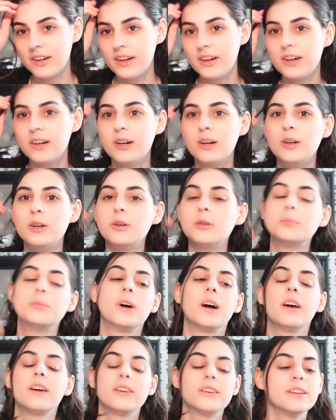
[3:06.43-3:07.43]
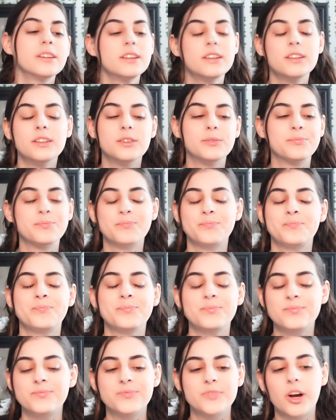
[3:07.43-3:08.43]
I
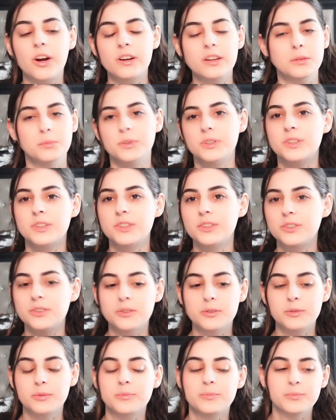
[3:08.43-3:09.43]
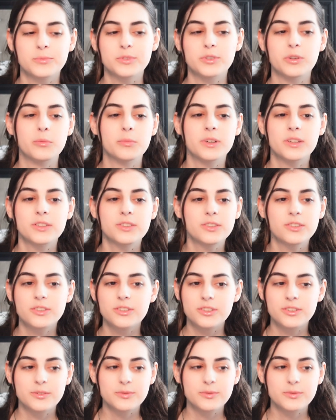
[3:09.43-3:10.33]
already missed the show so much.